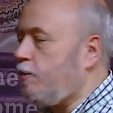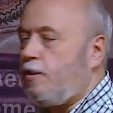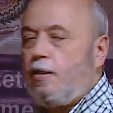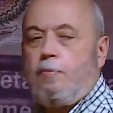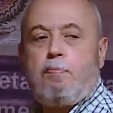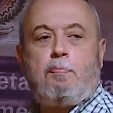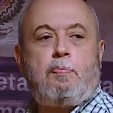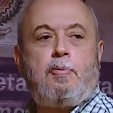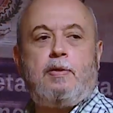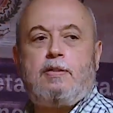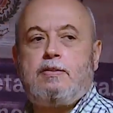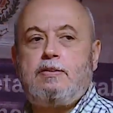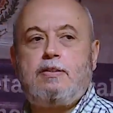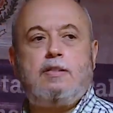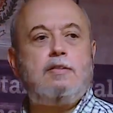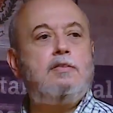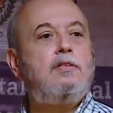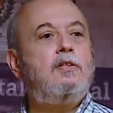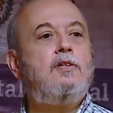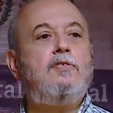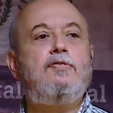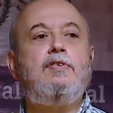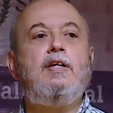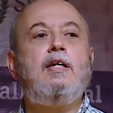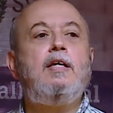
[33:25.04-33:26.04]
10%
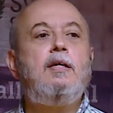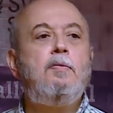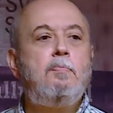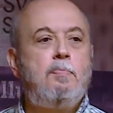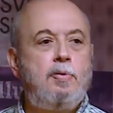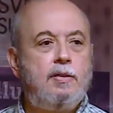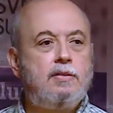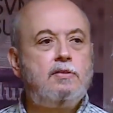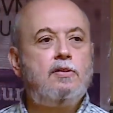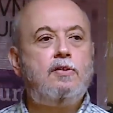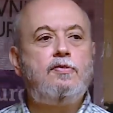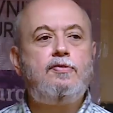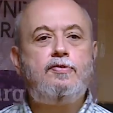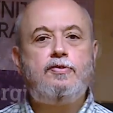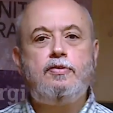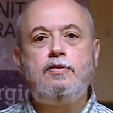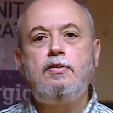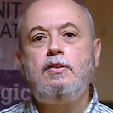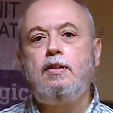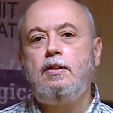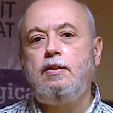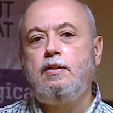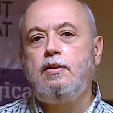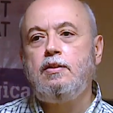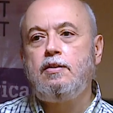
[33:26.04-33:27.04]
of the impact of
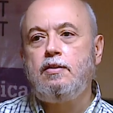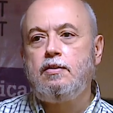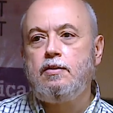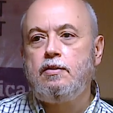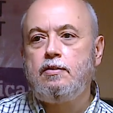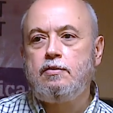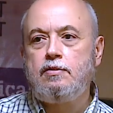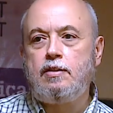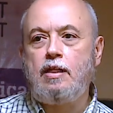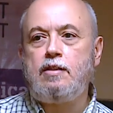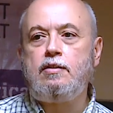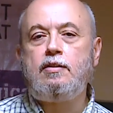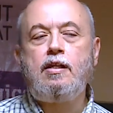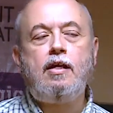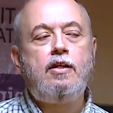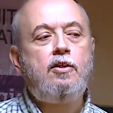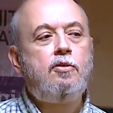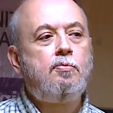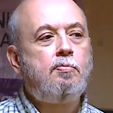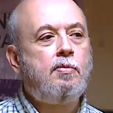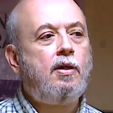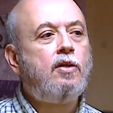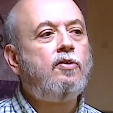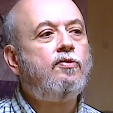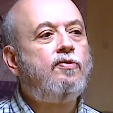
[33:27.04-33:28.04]

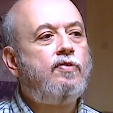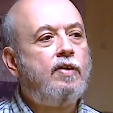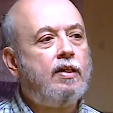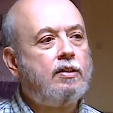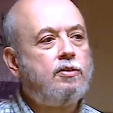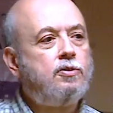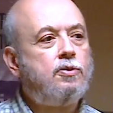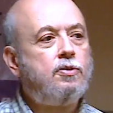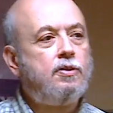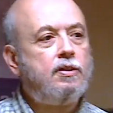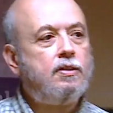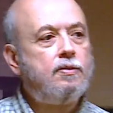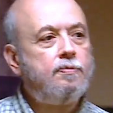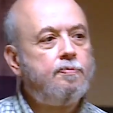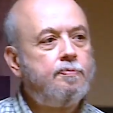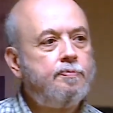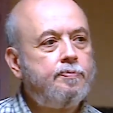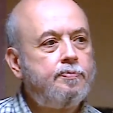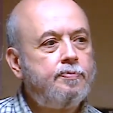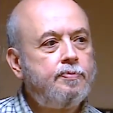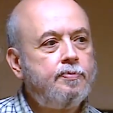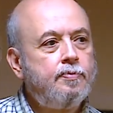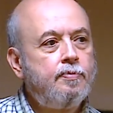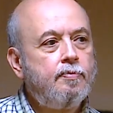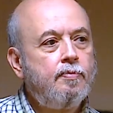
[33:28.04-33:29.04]
titanium manufacturing.
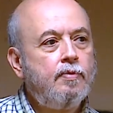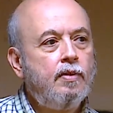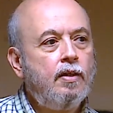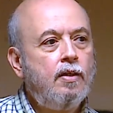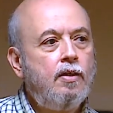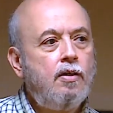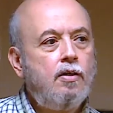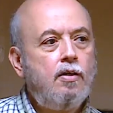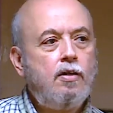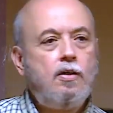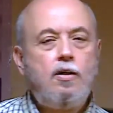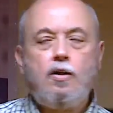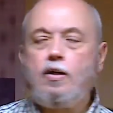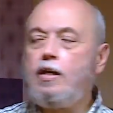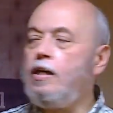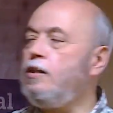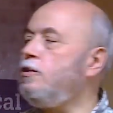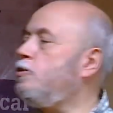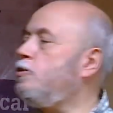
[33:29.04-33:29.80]
Okay,